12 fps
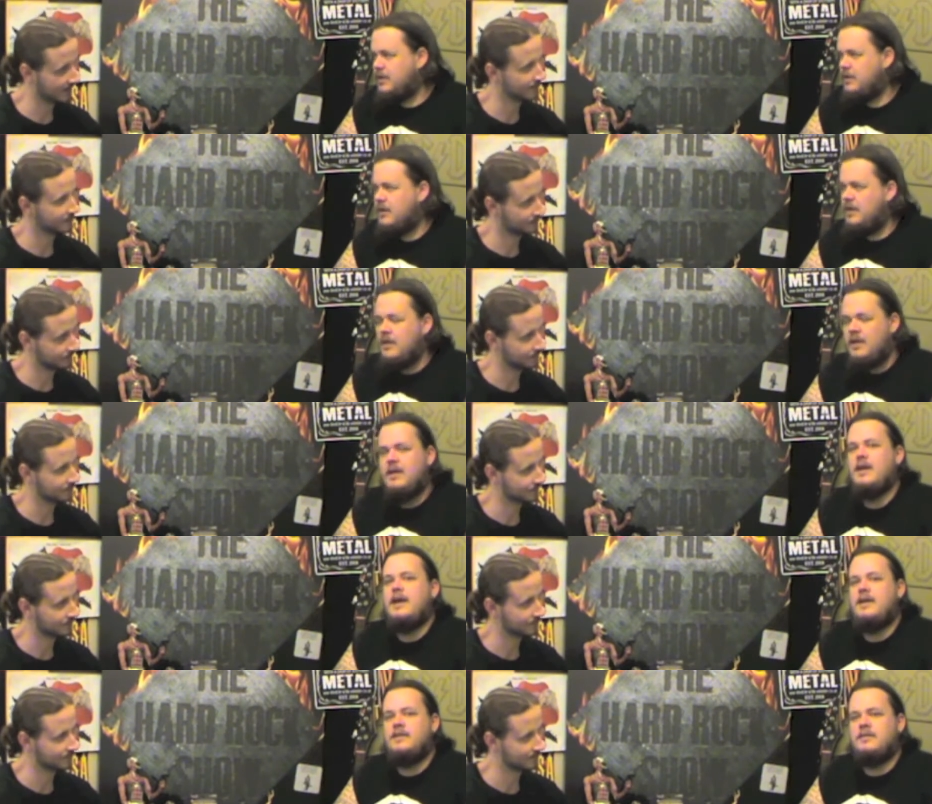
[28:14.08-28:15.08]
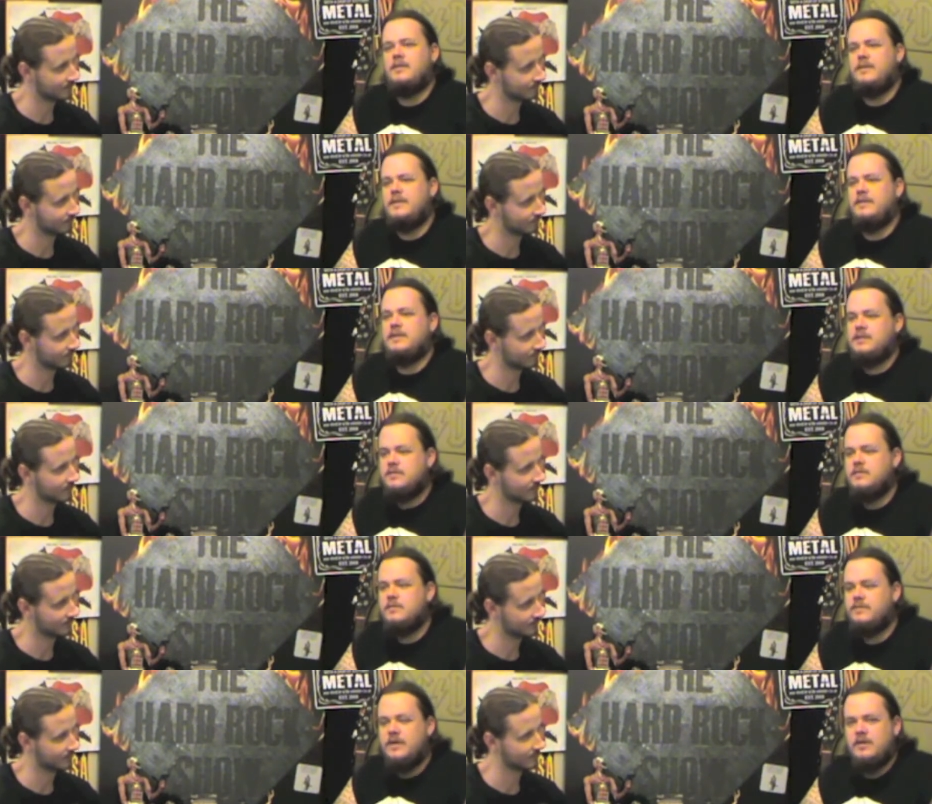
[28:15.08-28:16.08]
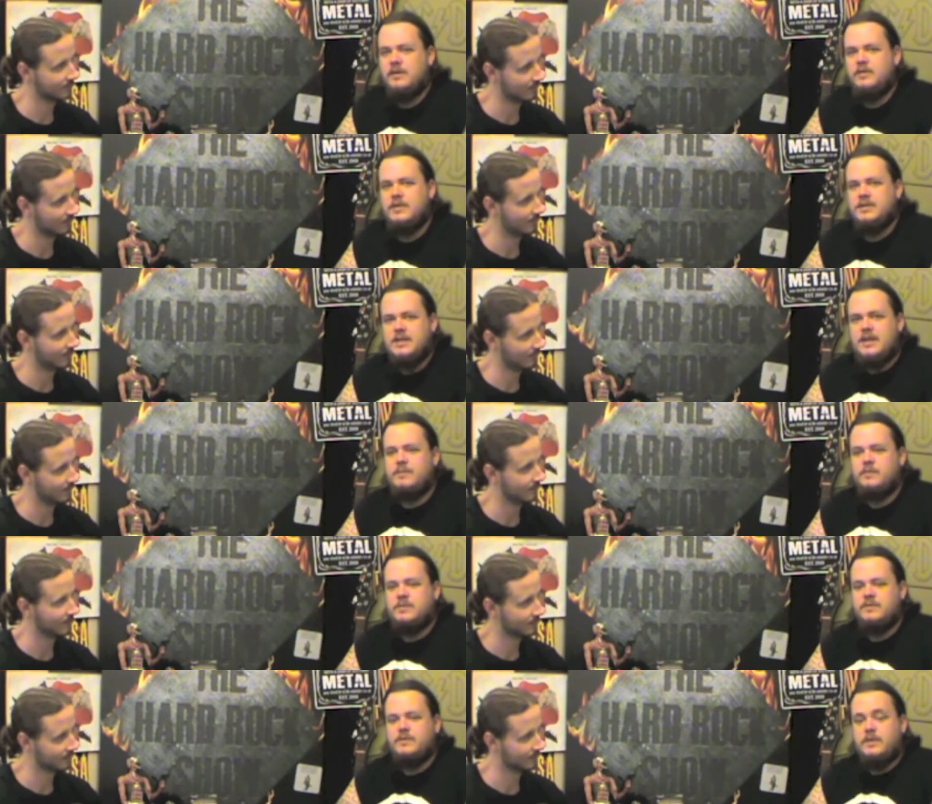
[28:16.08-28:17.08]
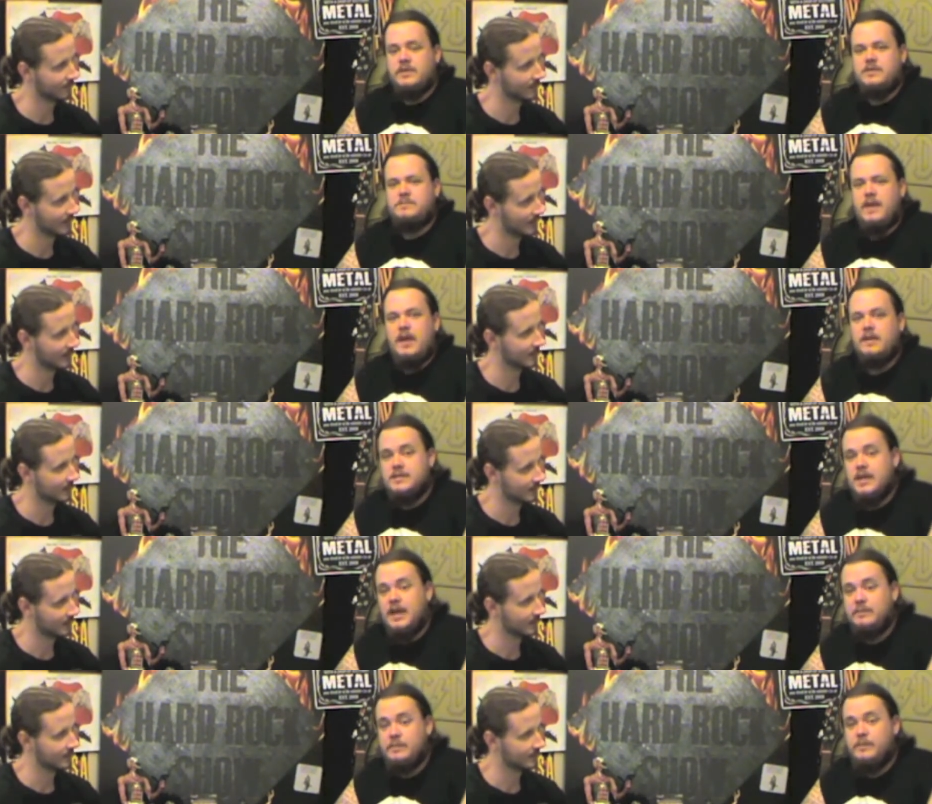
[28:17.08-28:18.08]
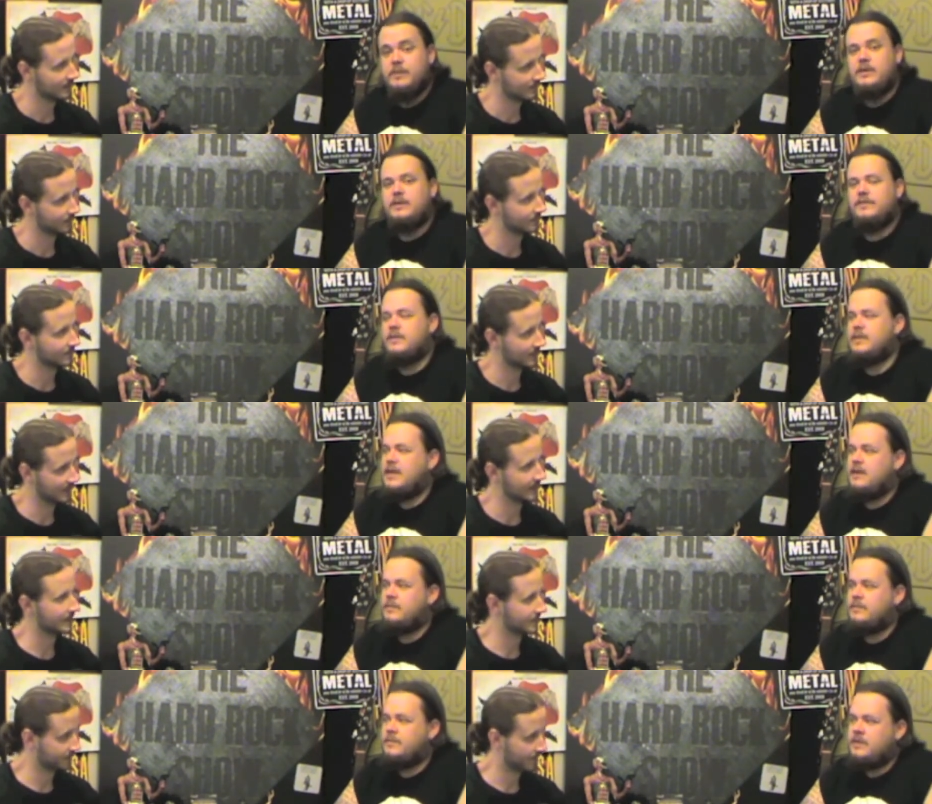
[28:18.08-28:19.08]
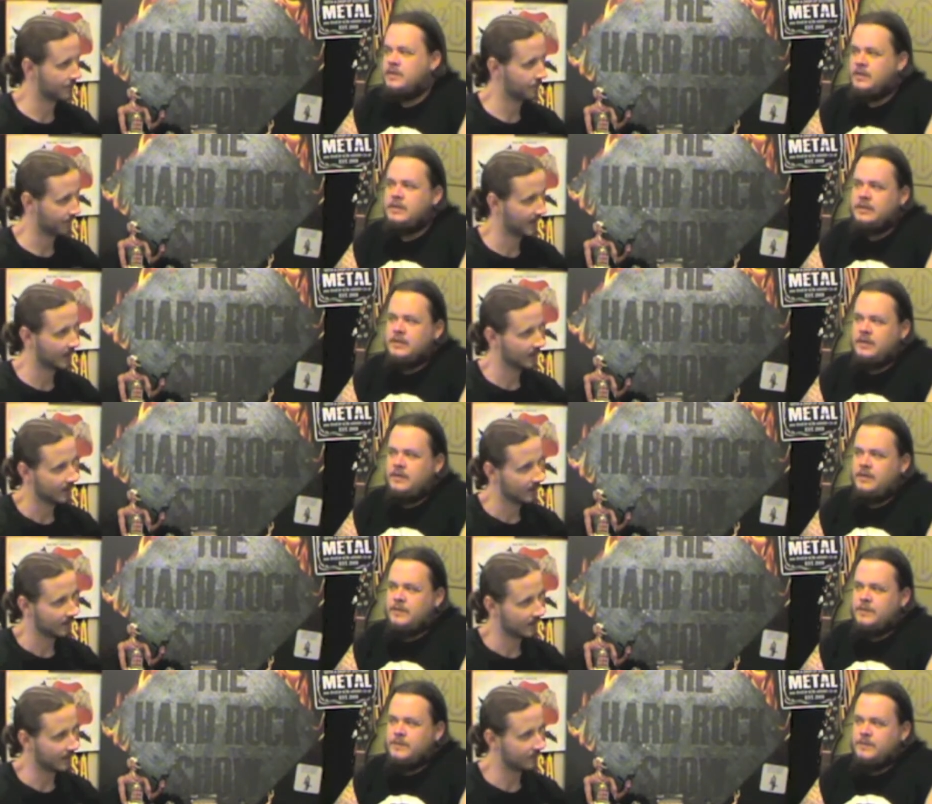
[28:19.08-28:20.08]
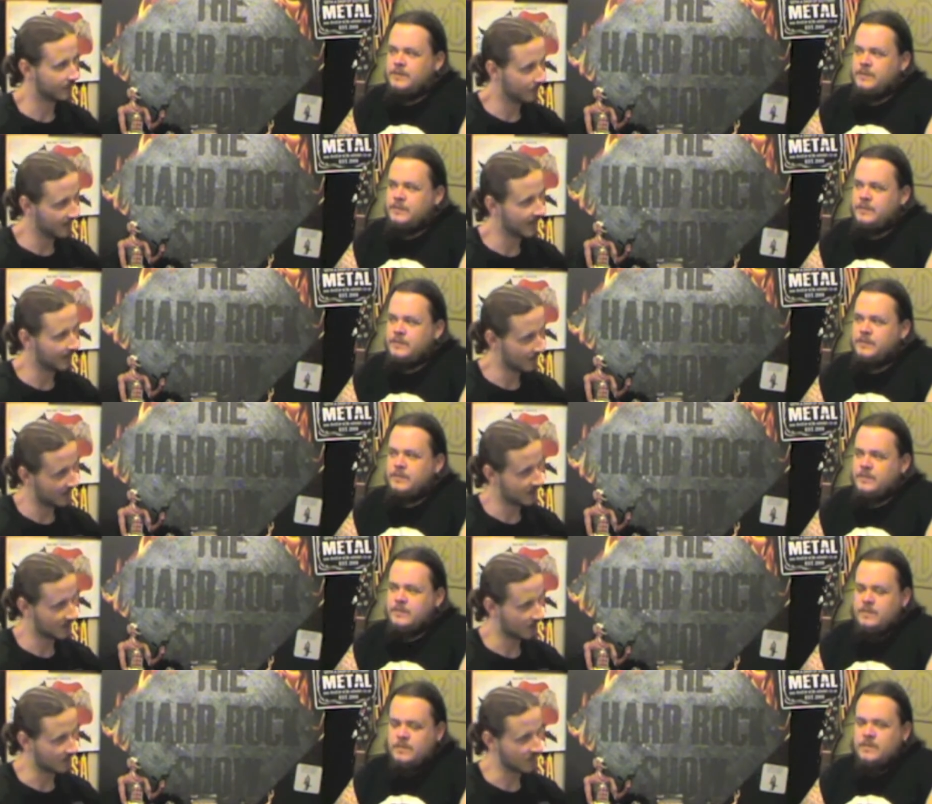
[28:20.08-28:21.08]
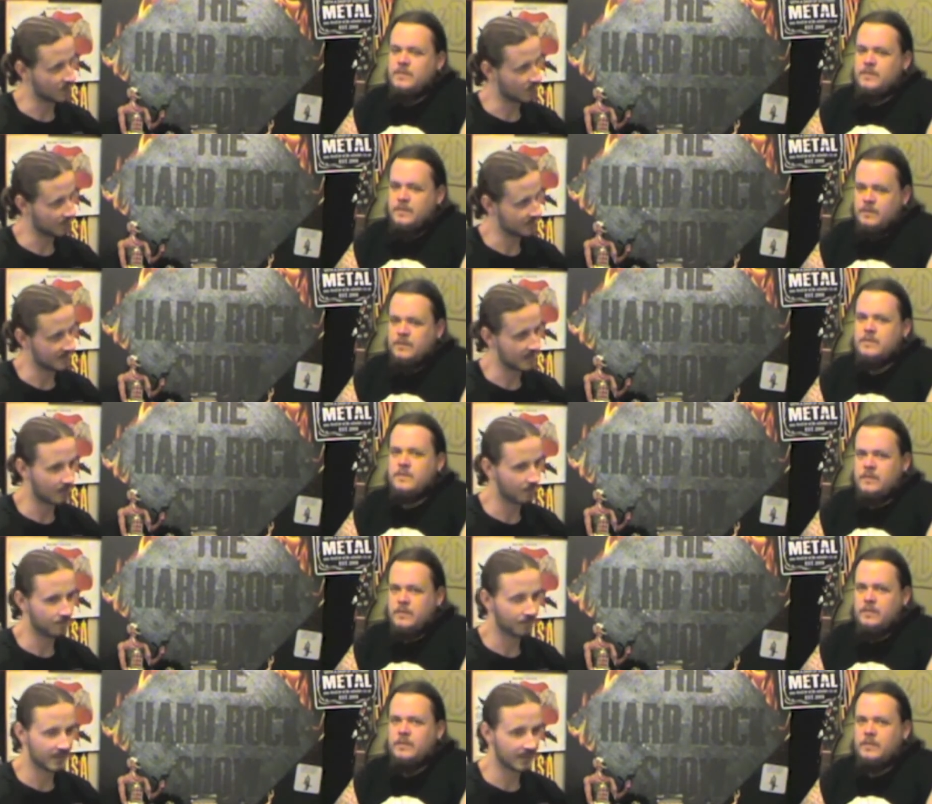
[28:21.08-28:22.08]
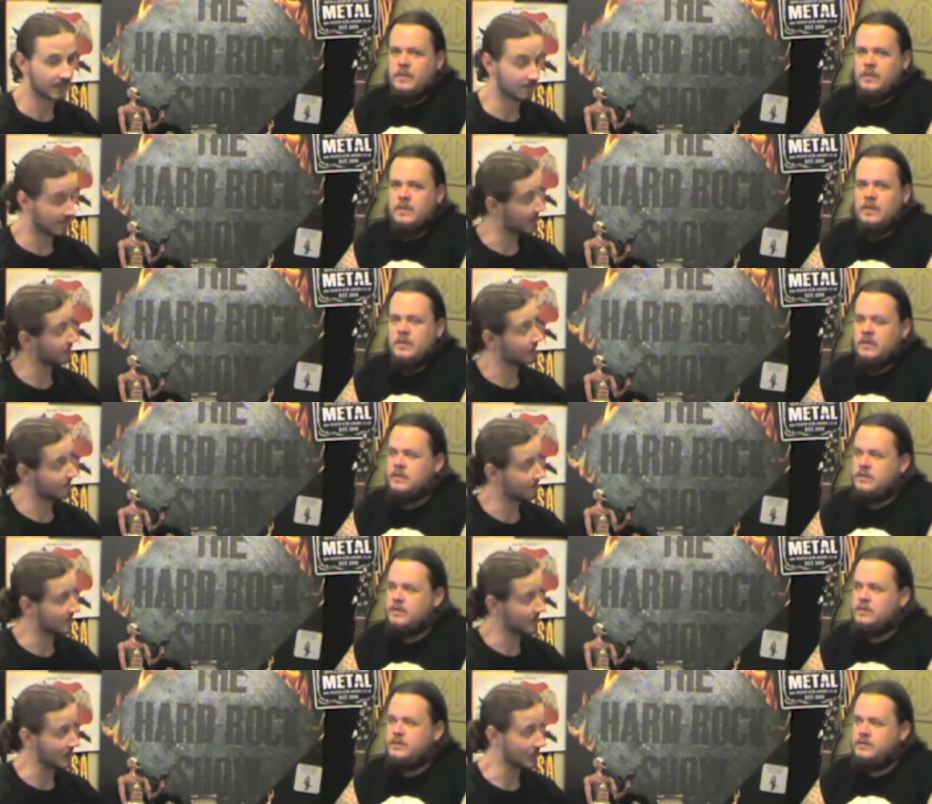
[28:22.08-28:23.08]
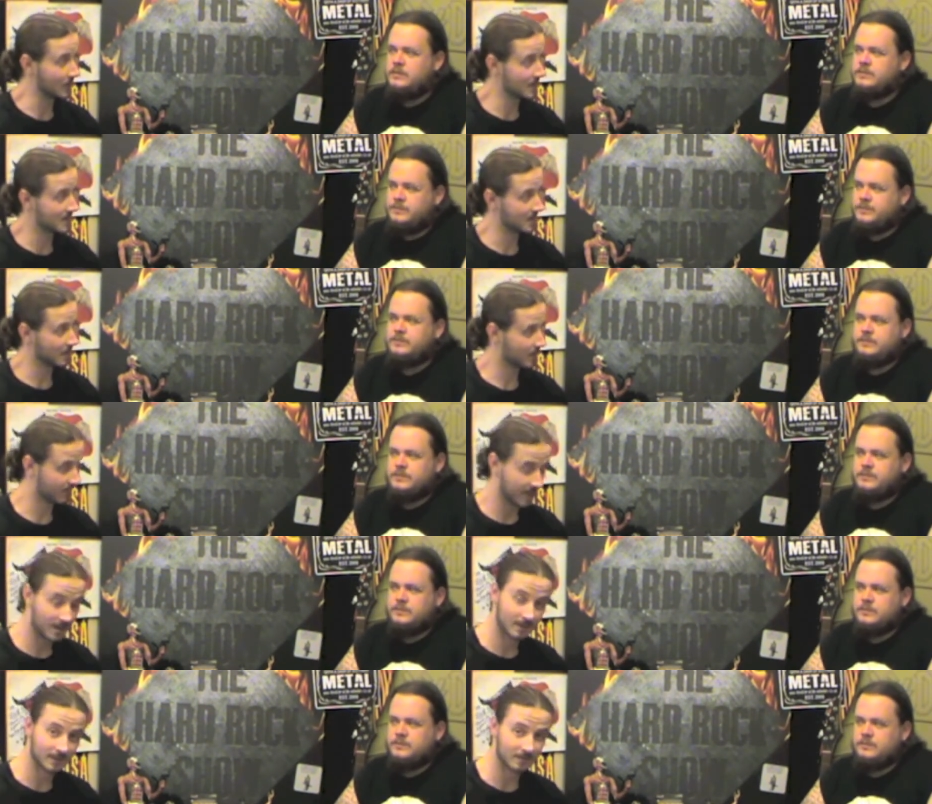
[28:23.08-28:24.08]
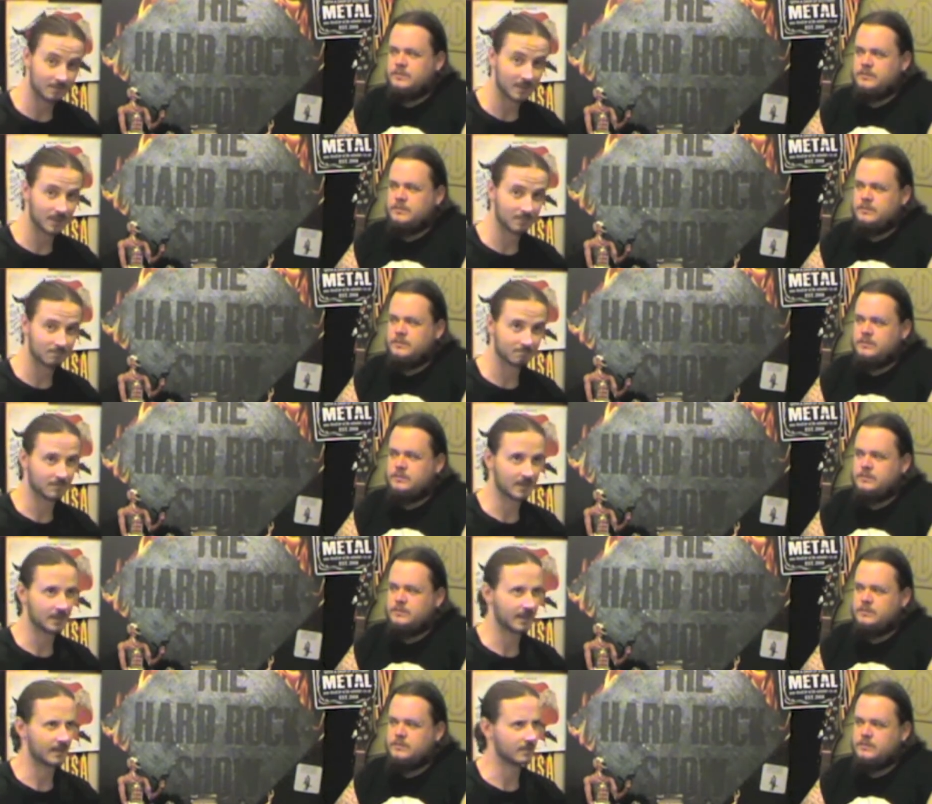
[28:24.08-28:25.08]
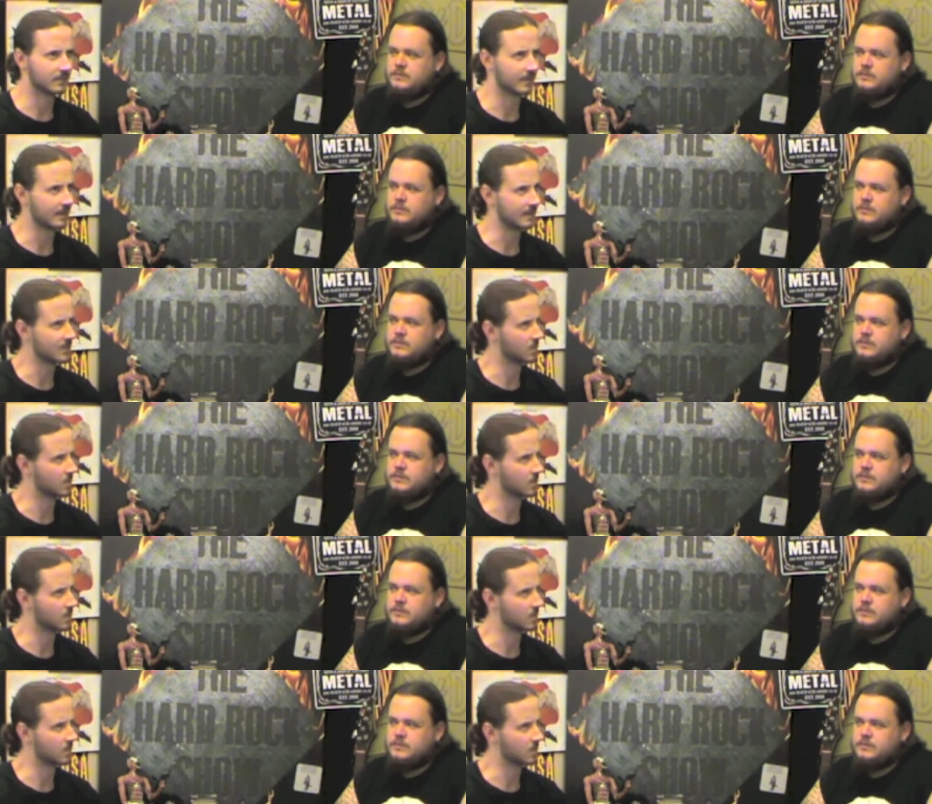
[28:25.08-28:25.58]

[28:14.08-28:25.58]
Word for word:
Speaker 1: Yep. And I think they're two very good examples of what this band is capable of on the yeah. album.
Speaker 2: Now, for me, my top two on this album are different to yours. So we found a out of I think